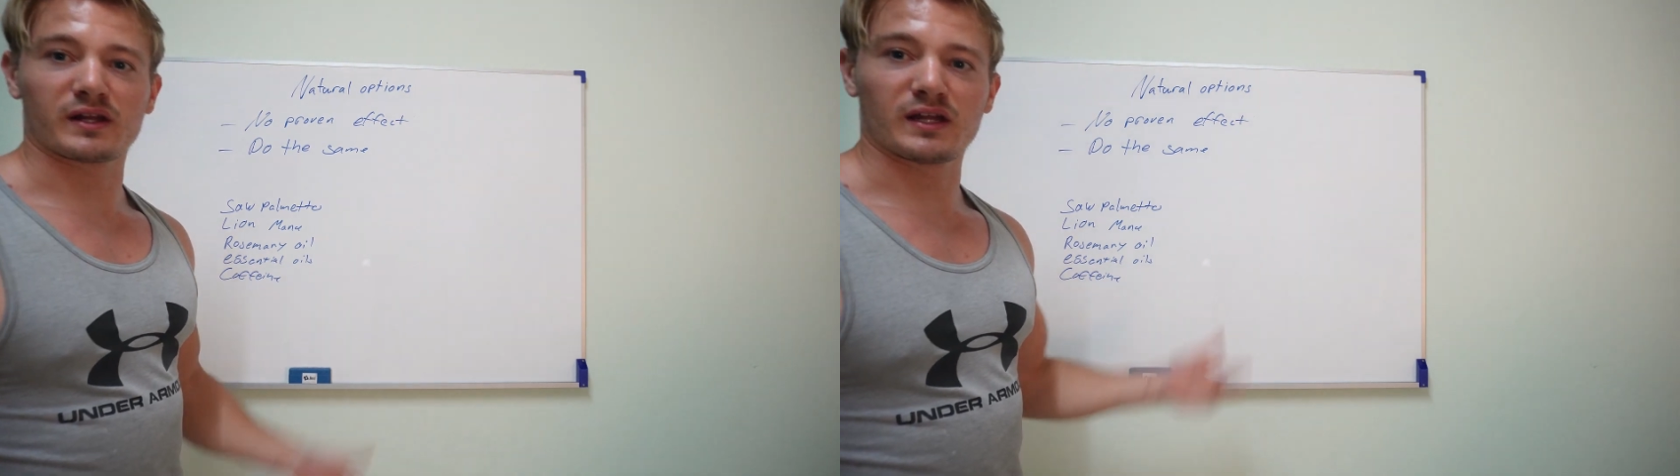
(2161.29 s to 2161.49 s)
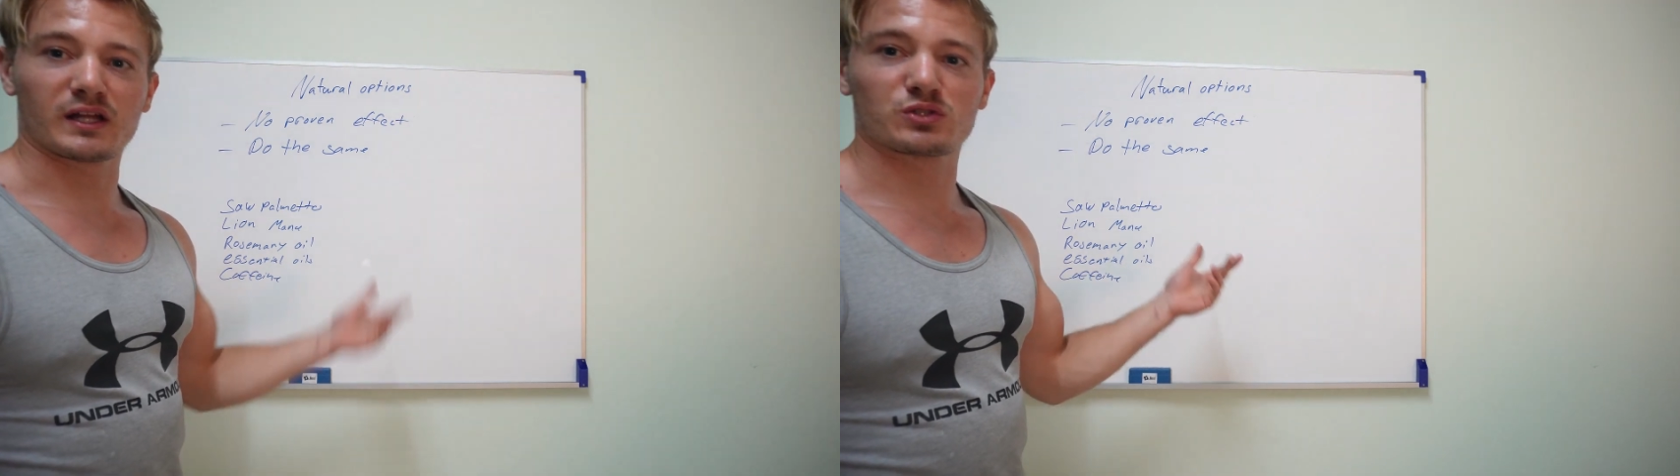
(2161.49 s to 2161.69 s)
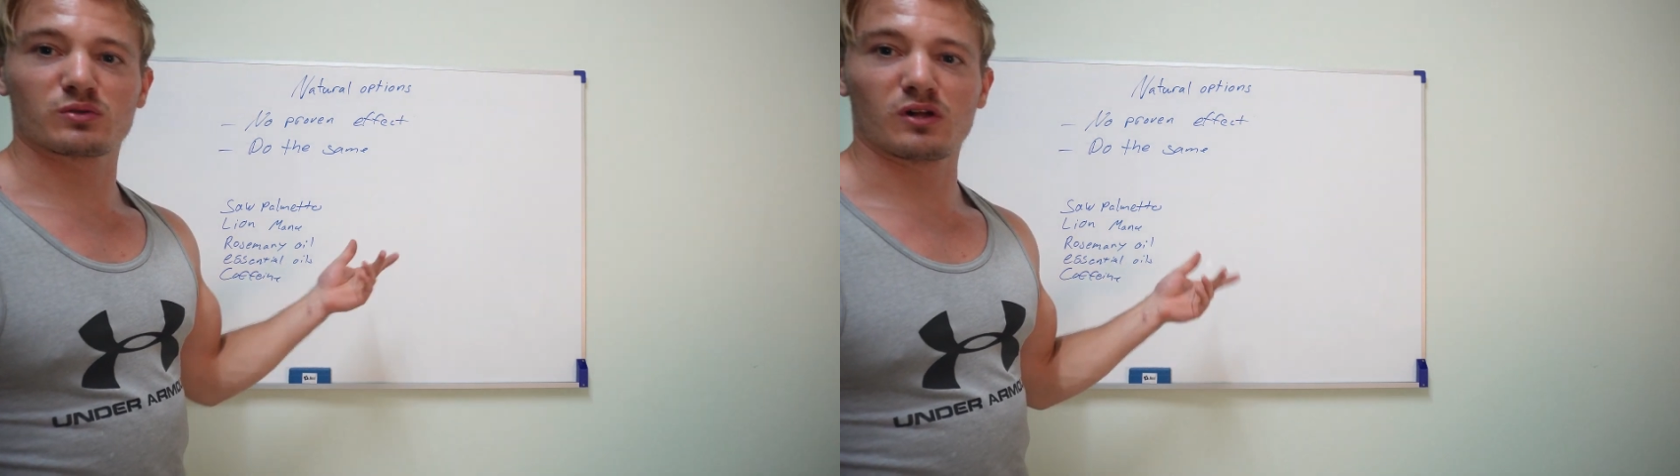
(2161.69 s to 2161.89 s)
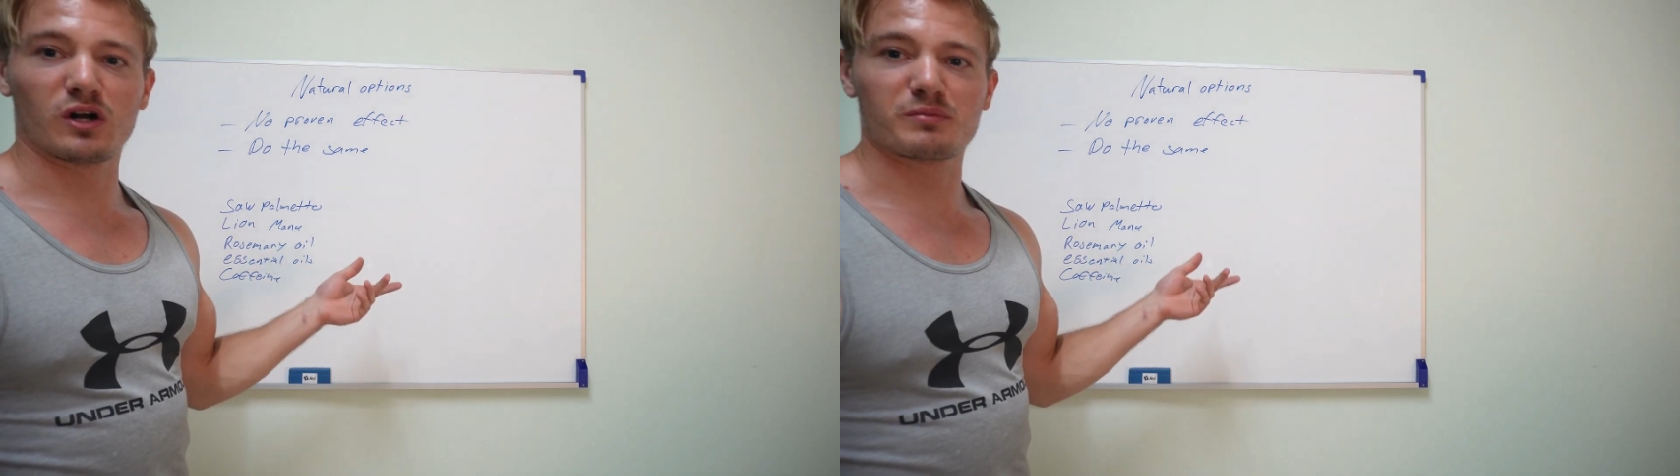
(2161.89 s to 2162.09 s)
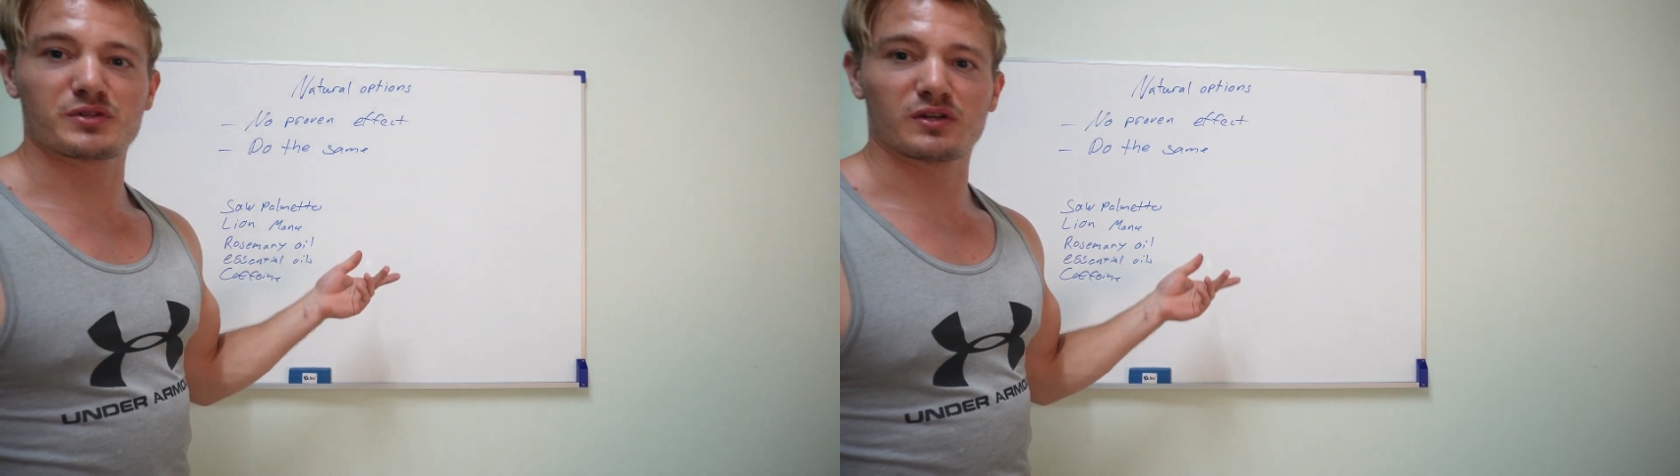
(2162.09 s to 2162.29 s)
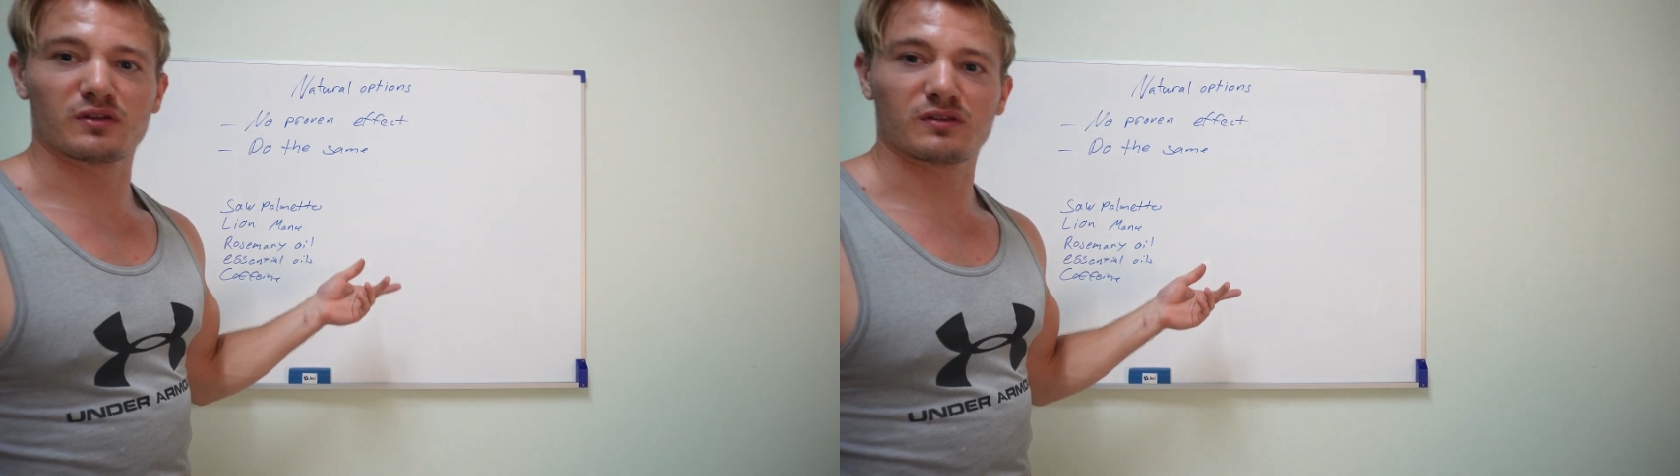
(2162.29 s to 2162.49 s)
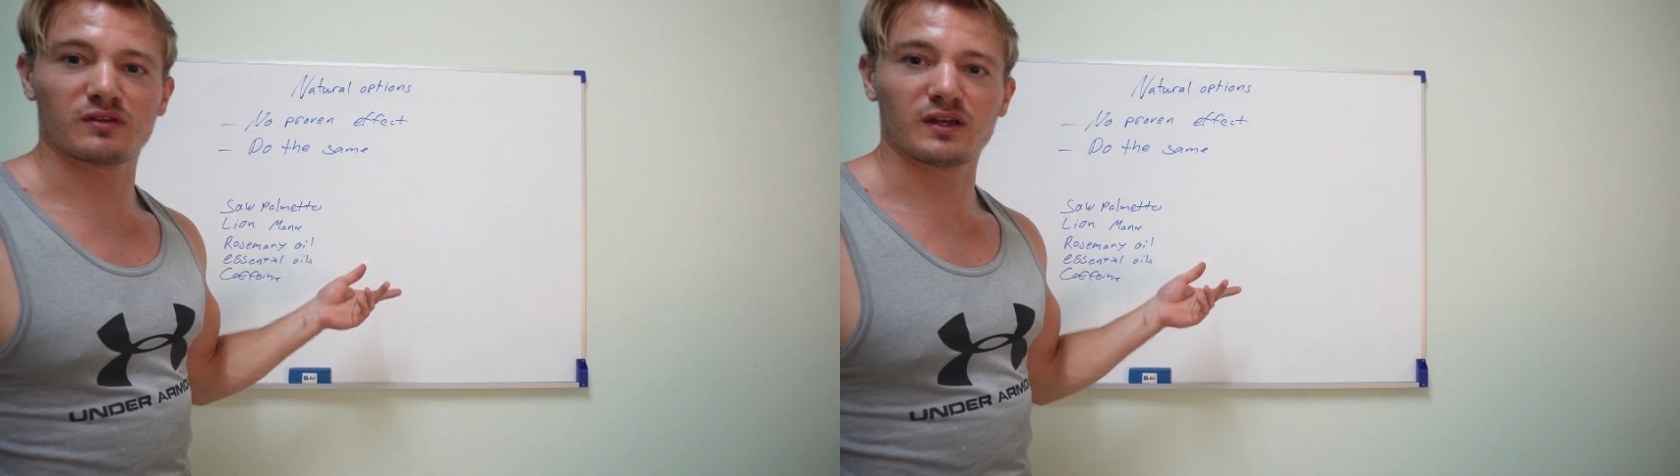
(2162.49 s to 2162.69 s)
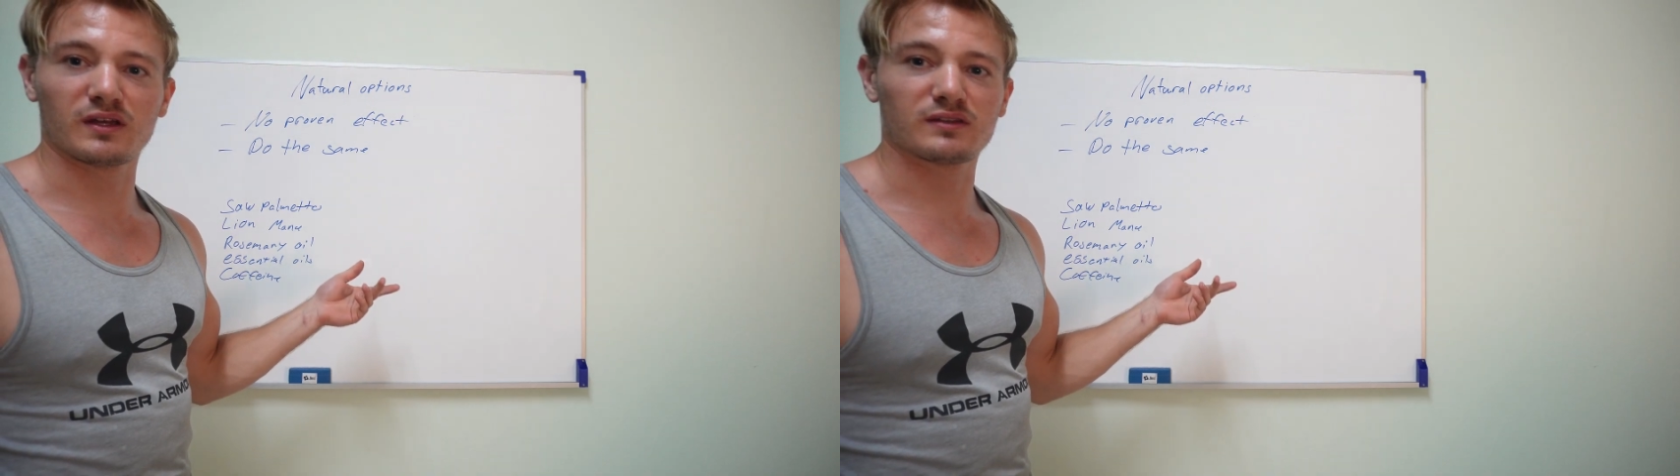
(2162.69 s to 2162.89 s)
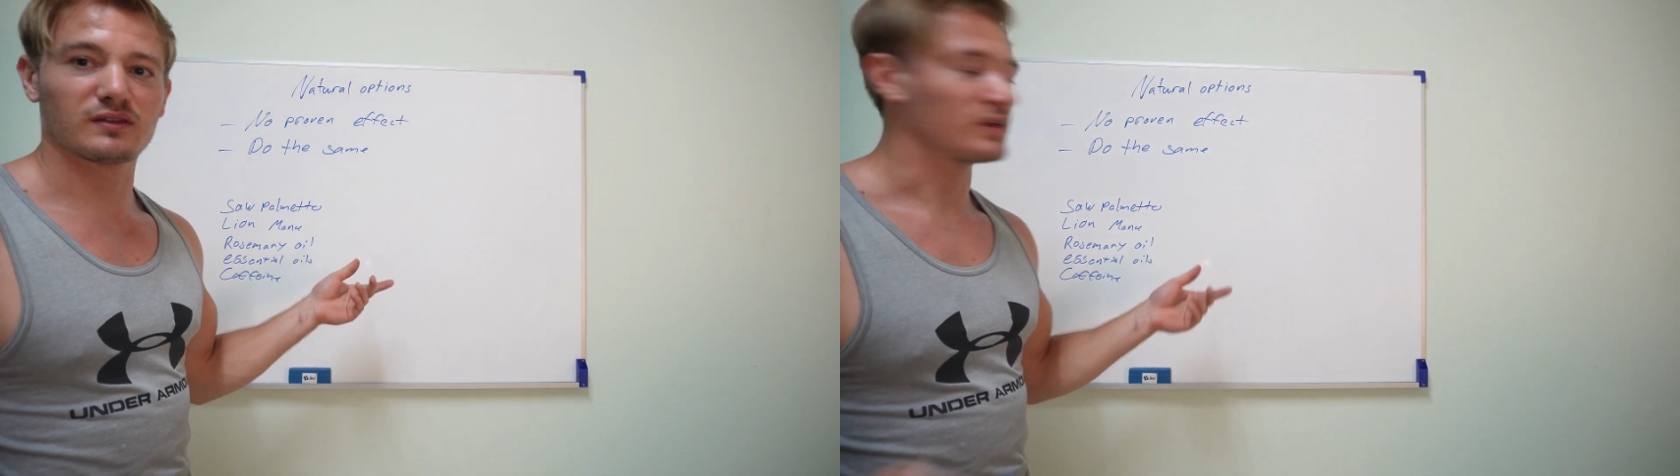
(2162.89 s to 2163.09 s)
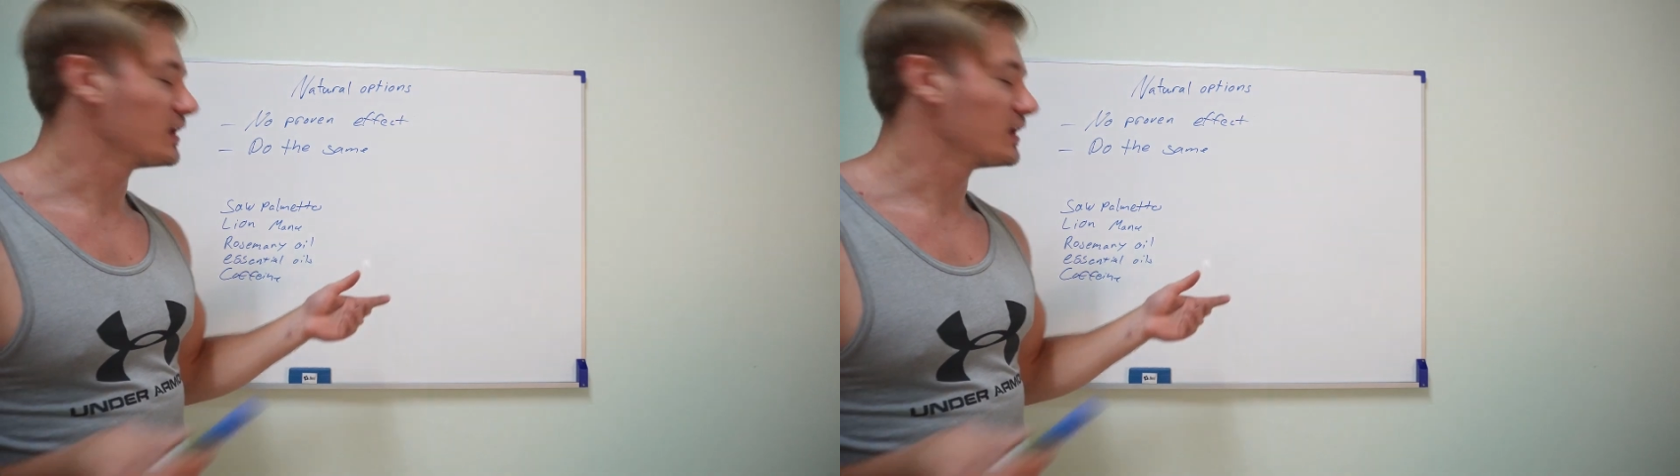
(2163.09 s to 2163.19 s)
natural options is